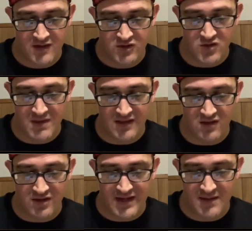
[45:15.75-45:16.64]
You may
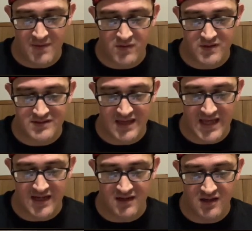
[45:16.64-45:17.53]
look at opponent's
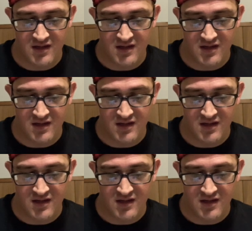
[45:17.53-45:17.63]
hand.